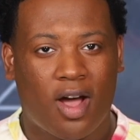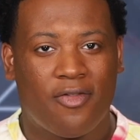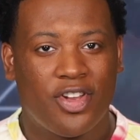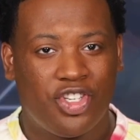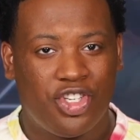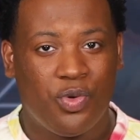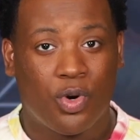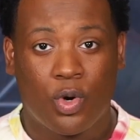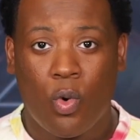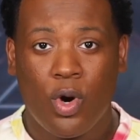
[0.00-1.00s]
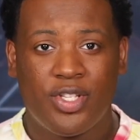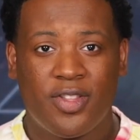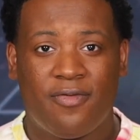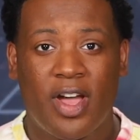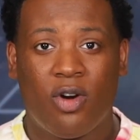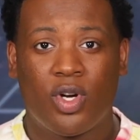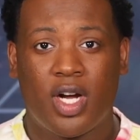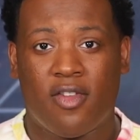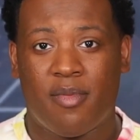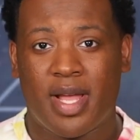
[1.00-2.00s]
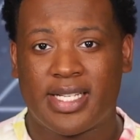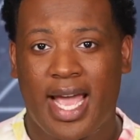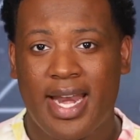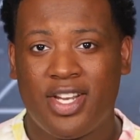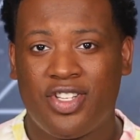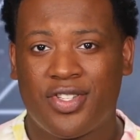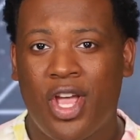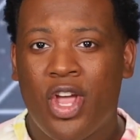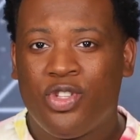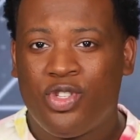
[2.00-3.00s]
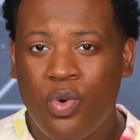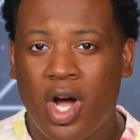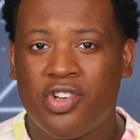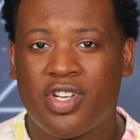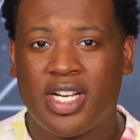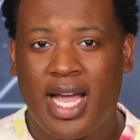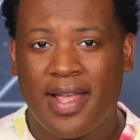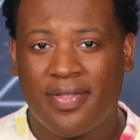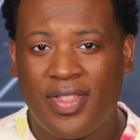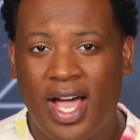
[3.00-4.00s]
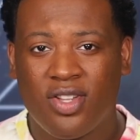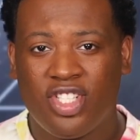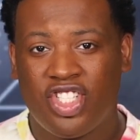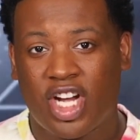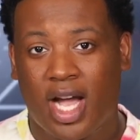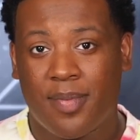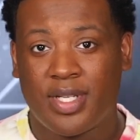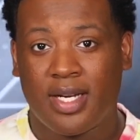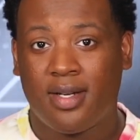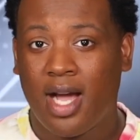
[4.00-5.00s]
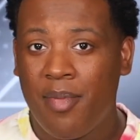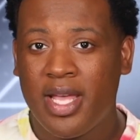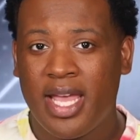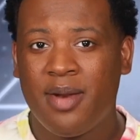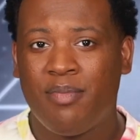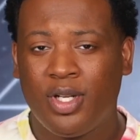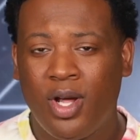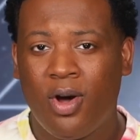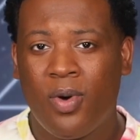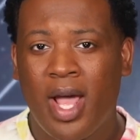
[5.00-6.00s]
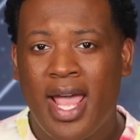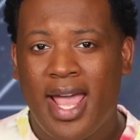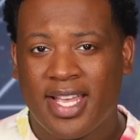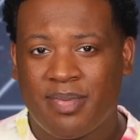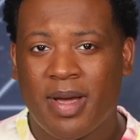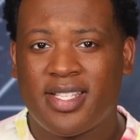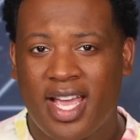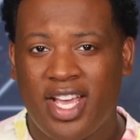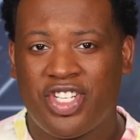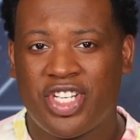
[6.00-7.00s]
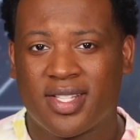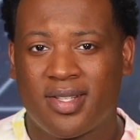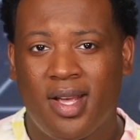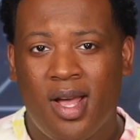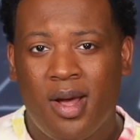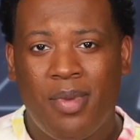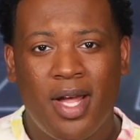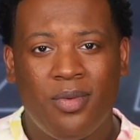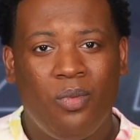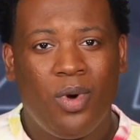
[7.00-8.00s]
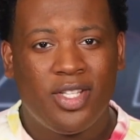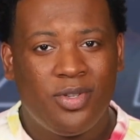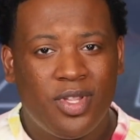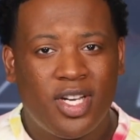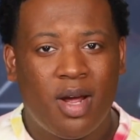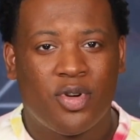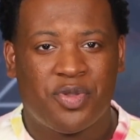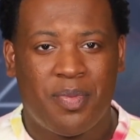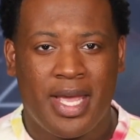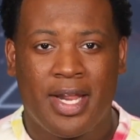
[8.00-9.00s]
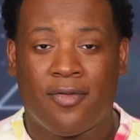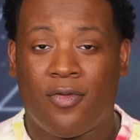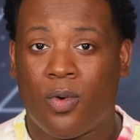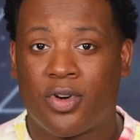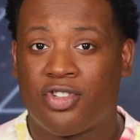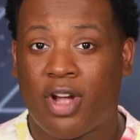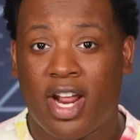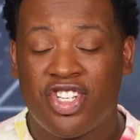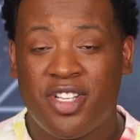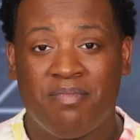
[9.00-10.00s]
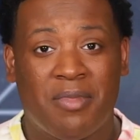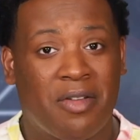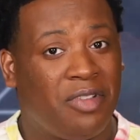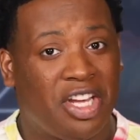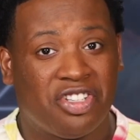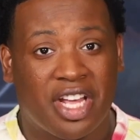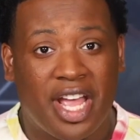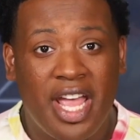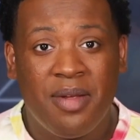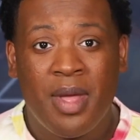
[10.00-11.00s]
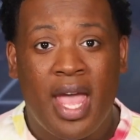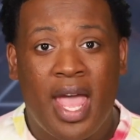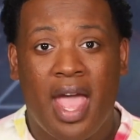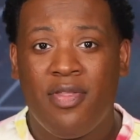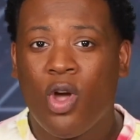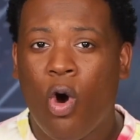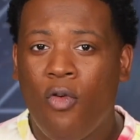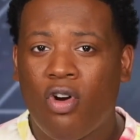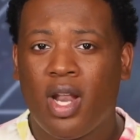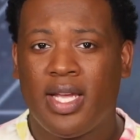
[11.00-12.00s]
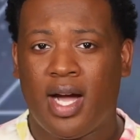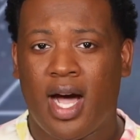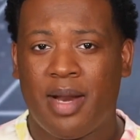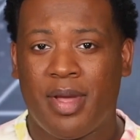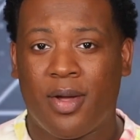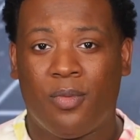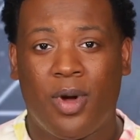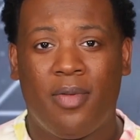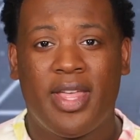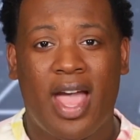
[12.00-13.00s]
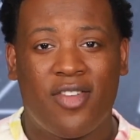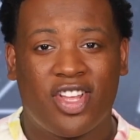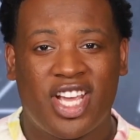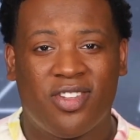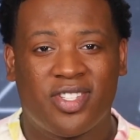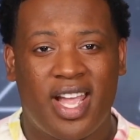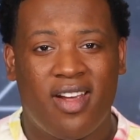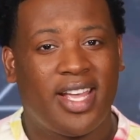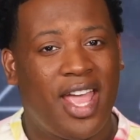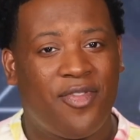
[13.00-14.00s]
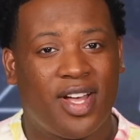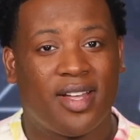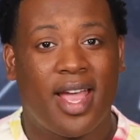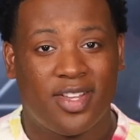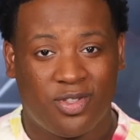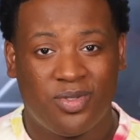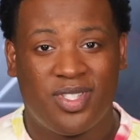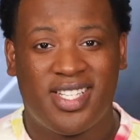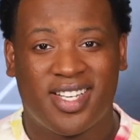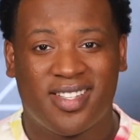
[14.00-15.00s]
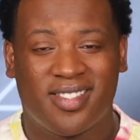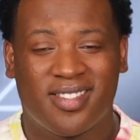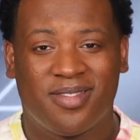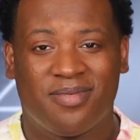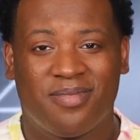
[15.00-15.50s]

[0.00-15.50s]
off in June, according to the federal government, adding just 209,000 jobs and coming in below expectations. But what do the numbers mean for strategy, inflation ahead, and the overall economy? Well, the Advocate Channel's Karen Kafa has those details.